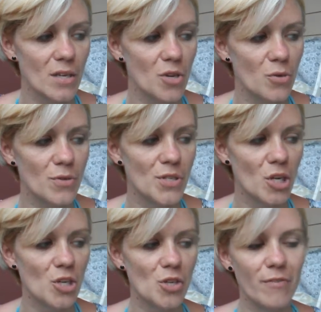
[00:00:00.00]
a new
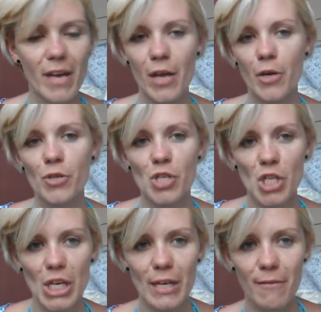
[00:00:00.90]
surge of
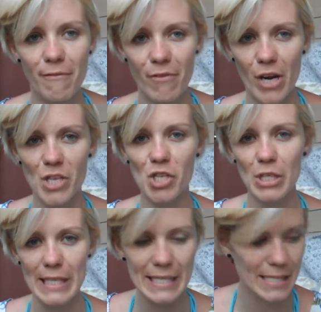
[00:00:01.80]
energy and
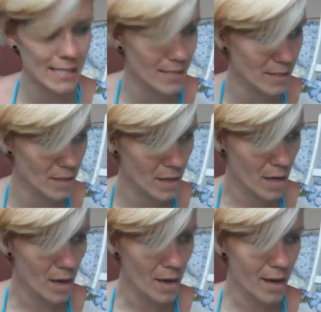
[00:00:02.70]
freshness
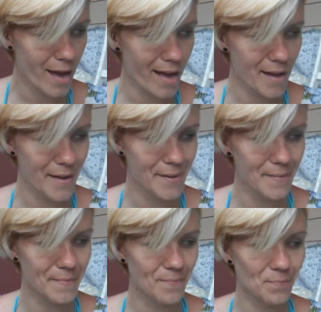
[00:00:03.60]

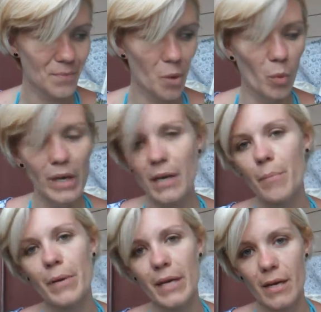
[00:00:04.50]
um, when it
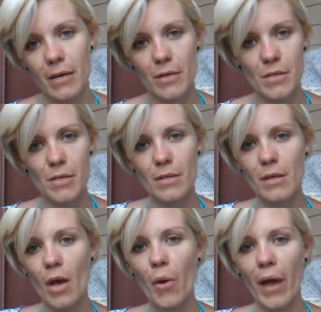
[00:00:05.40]
appears.
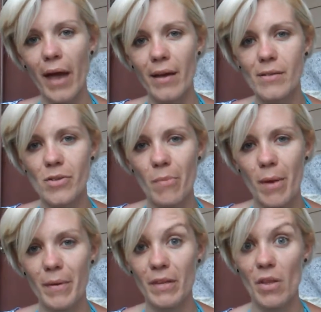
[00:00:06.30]
Okay, so
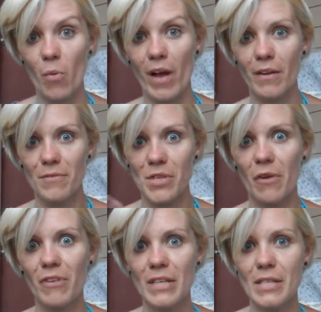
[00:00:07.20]
maybe in the way of
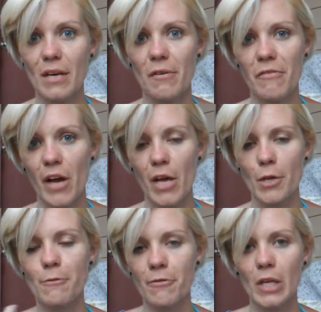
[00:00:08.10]
self-identifying,
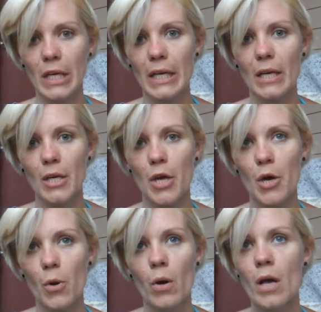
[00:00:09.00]
you're feeling, you
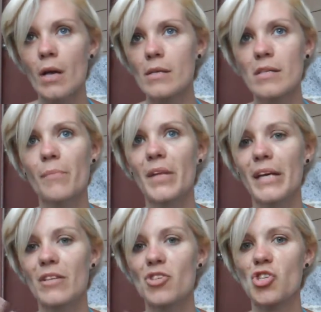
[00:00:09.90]
know,
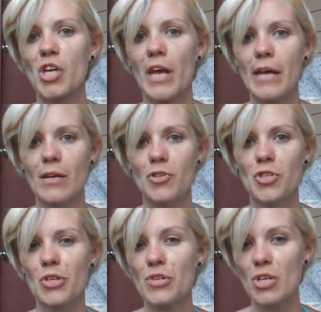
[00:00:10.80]
something has
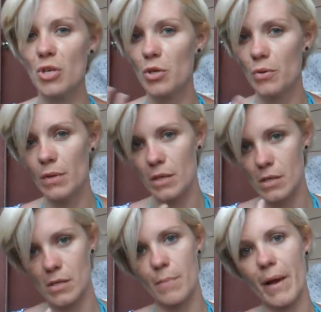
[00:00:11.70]
changed. There's a
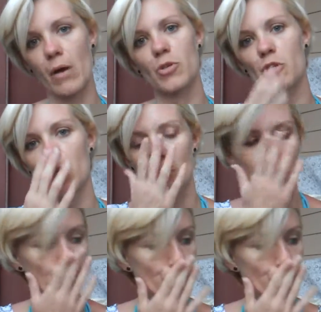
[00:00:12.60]
newness about you.